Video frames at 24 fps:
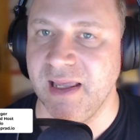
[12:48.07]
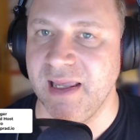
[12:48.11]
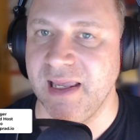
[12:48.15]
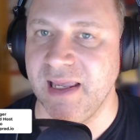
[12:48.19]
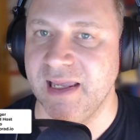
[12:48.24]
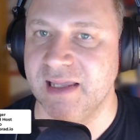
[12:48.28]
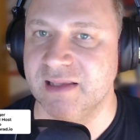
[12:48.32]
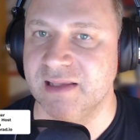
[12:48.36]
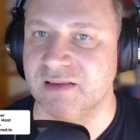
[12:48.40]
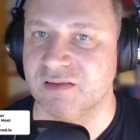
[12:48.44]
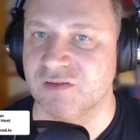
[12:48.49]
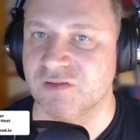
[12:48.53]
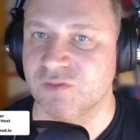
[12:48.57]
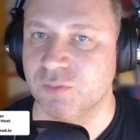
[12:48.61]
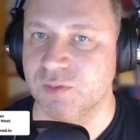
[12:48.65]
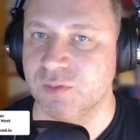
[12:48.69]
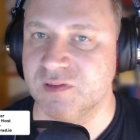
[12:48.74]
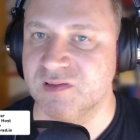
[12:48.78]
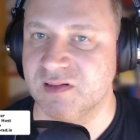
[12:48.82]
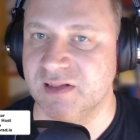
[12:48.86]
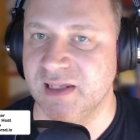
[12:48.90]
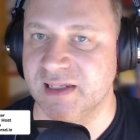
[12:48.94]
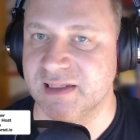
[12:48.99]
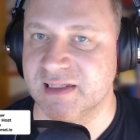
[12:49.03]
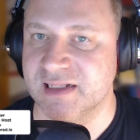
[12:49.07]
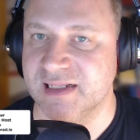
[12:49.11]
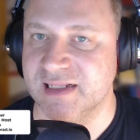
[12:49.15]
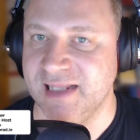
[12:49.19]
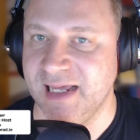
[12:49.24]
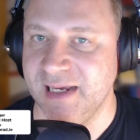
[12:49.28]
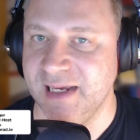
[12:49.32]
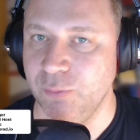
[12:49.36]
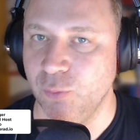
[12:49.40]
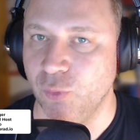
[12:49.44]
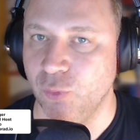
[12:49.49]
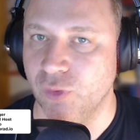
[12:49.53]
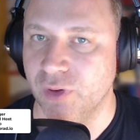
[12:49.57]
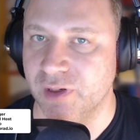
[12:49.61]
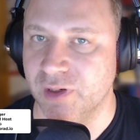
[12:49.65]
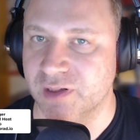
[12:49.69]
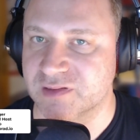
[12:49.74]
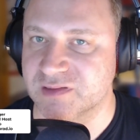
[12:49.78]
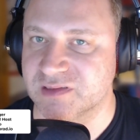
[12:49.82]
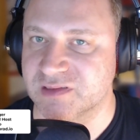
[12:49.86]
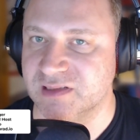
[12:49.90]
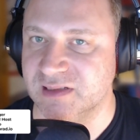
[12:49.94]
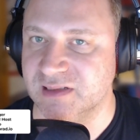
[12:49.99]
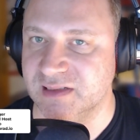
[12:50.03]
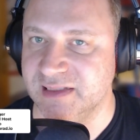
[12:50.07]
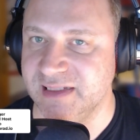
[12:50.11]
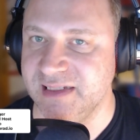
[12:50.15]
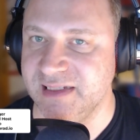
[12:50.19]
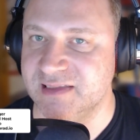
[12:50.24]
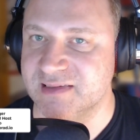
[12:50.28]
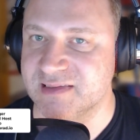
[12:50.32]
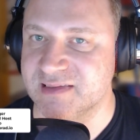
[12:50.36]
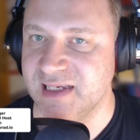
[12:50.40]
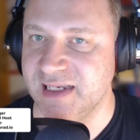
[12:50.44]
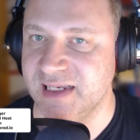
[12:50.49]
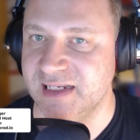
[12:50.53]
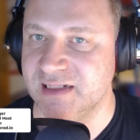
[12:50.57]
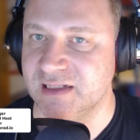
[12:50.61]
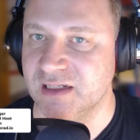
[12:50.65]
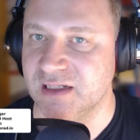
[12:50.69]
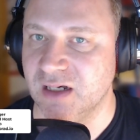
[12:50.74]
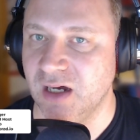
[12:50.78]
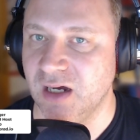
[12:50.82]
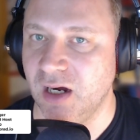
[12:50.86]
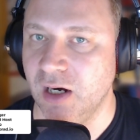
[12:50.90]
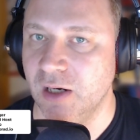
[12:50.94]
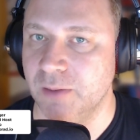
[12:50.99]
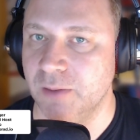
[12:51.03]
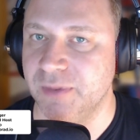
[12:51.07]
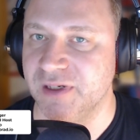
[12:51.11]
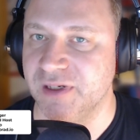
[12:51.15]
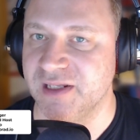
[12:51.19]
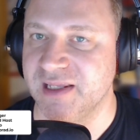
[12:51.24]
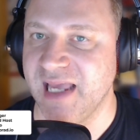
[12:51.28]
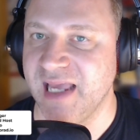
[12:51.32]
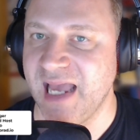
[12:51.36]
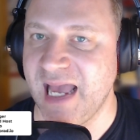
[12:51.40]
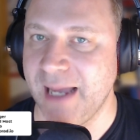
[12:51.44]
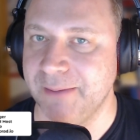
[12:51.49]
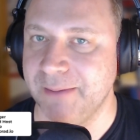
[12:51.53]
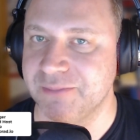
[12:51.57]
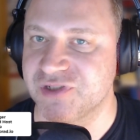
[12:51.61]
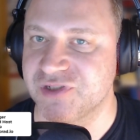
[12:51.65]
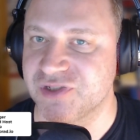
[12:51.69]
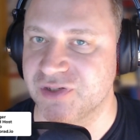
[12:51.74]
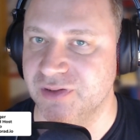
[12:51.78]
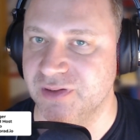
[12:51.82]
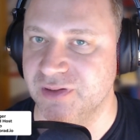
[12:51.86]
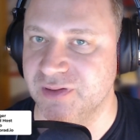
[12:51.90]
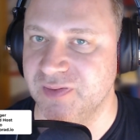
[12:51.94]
In Switzerland, Climeworks leads in carbon capture.